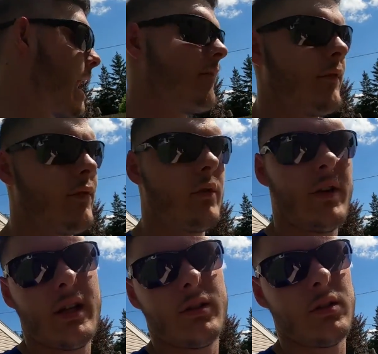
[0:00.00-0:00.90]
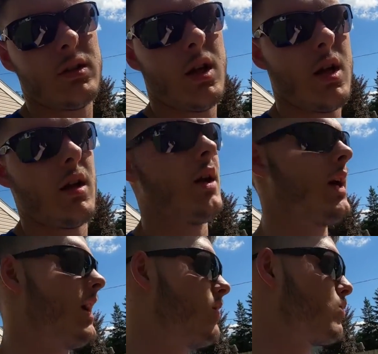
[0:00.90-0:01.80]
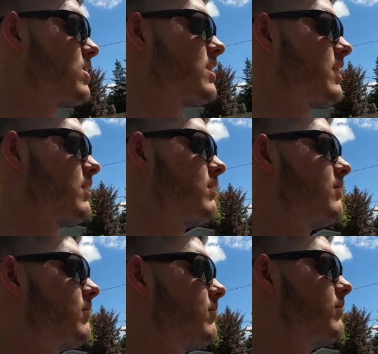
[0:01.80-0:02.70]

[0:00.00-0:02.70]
Having 4 vehicles and working